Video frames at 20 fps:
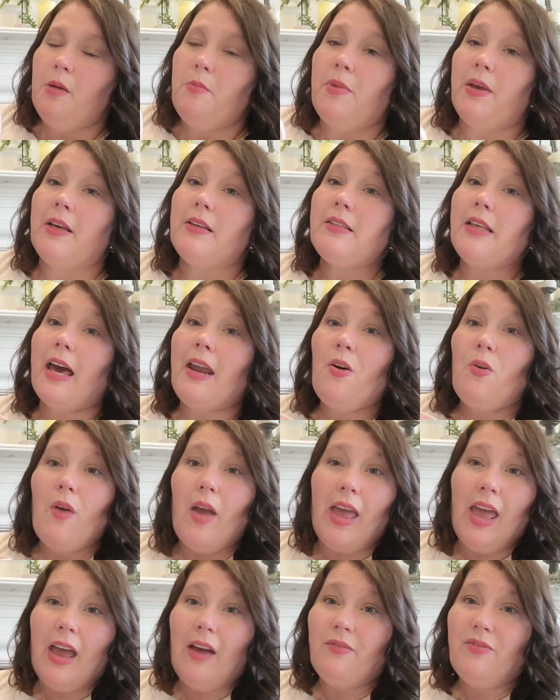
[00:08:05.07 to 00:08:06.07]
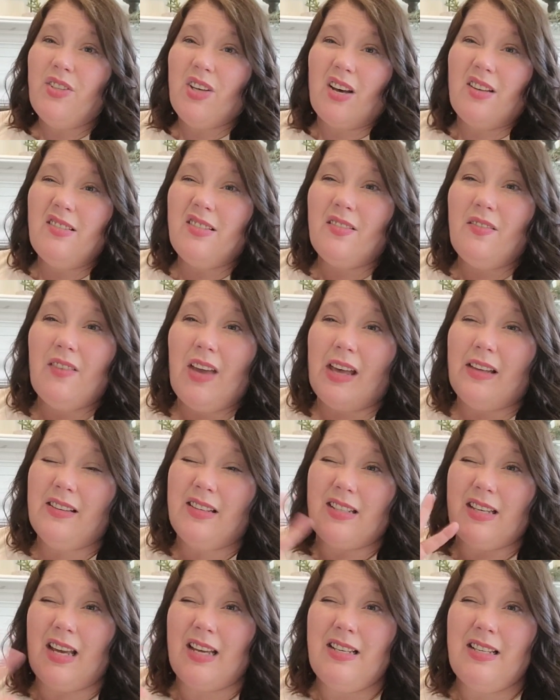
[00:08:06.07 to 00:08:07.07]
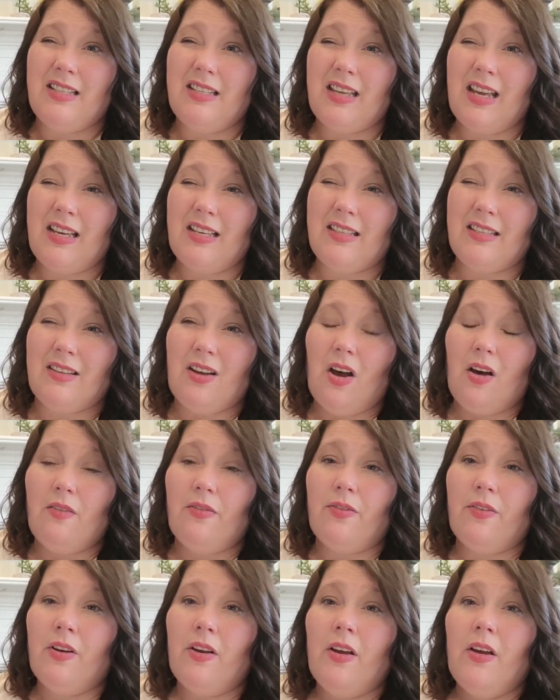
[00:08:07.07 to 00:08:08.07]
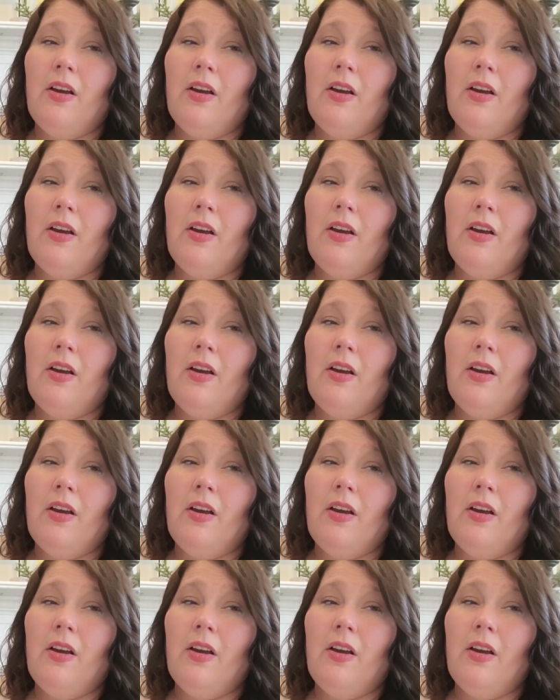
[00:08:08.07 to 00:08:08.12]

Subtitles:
because I don't have tons of Valentine's Day stuff.